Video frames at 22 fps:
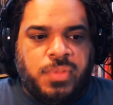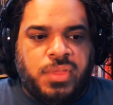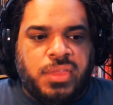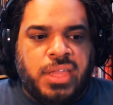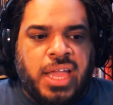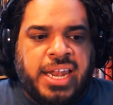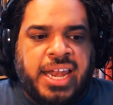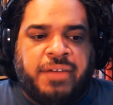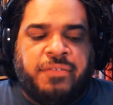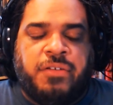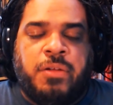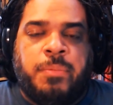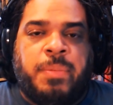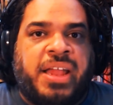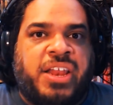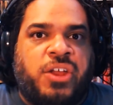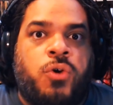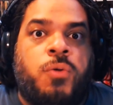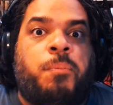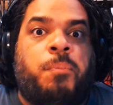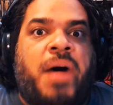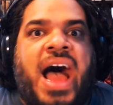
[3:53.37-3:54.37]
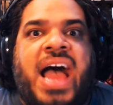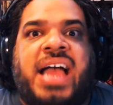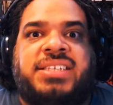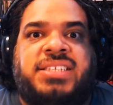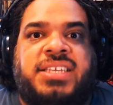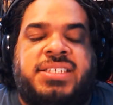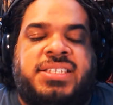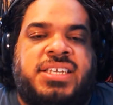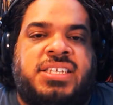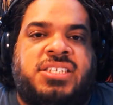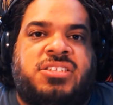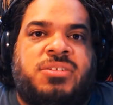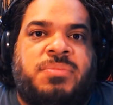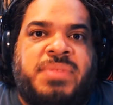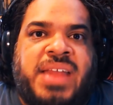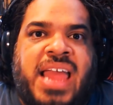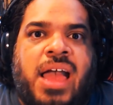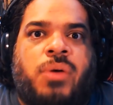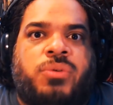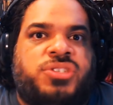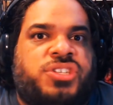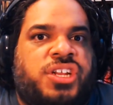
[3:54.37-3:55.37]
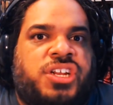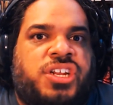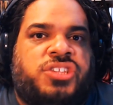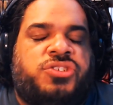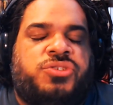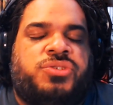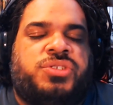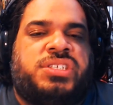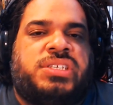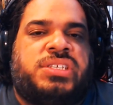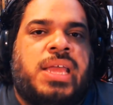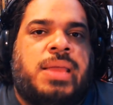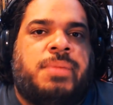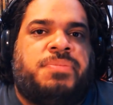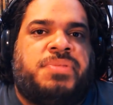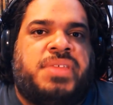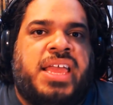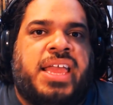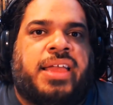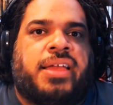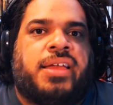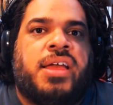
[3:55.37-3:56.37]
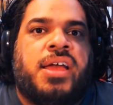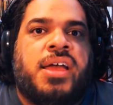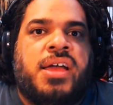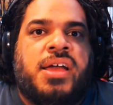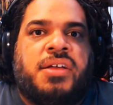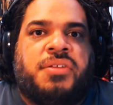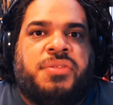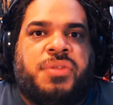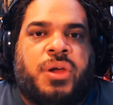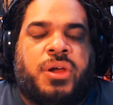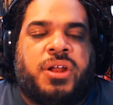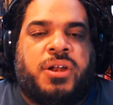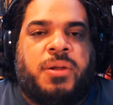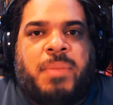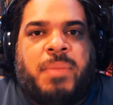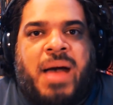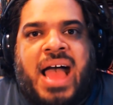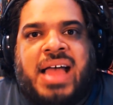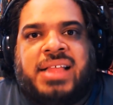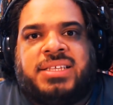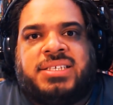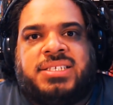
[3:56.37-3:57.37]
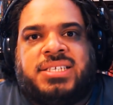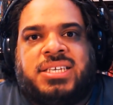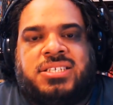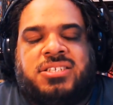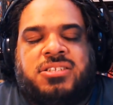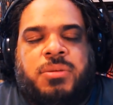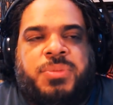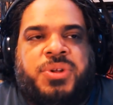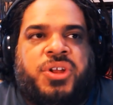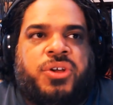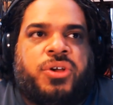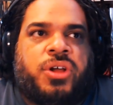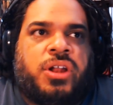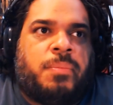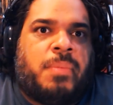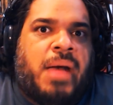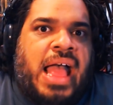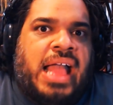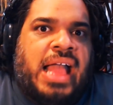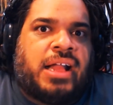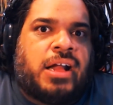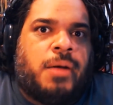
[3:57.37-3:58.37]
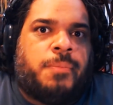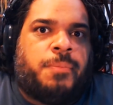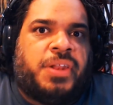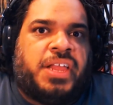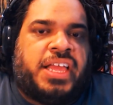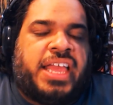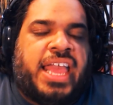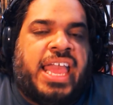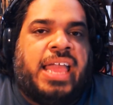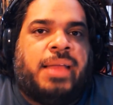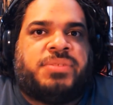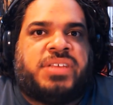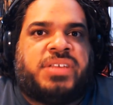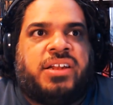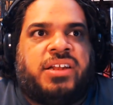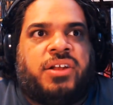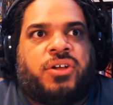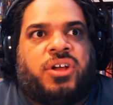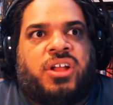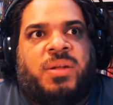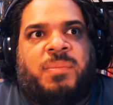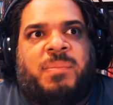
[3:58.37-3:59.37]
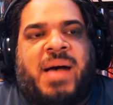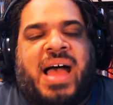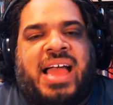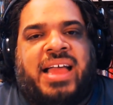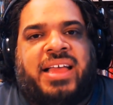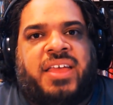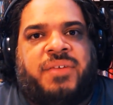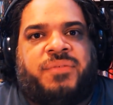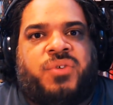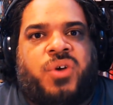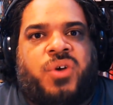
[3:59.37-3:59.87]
And everybody who buys a system now is going to do the same thing. They're going to buy the system and they're going to buy a couple of games and they're going to buy a gift